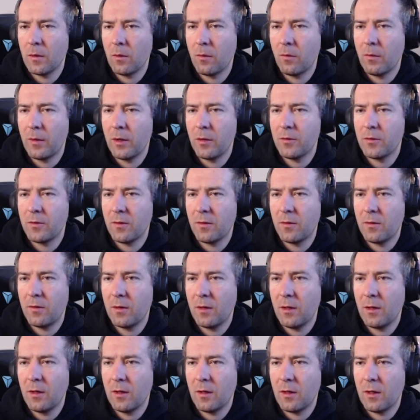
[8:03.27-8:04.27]
Why does it
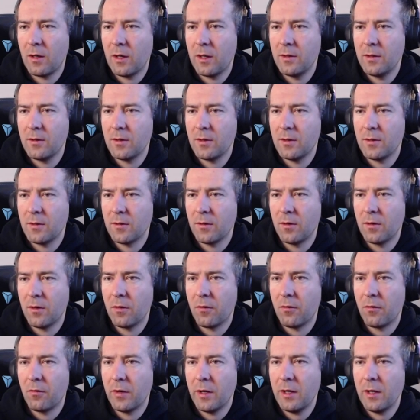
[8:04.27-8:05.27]
think lines is an
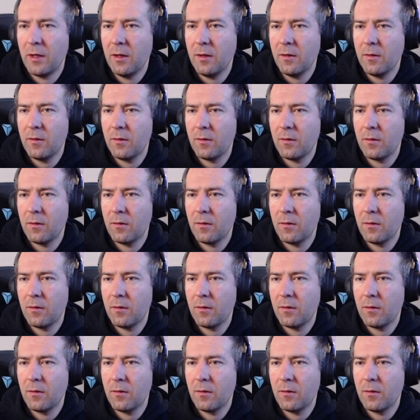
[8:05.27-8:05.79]
array list?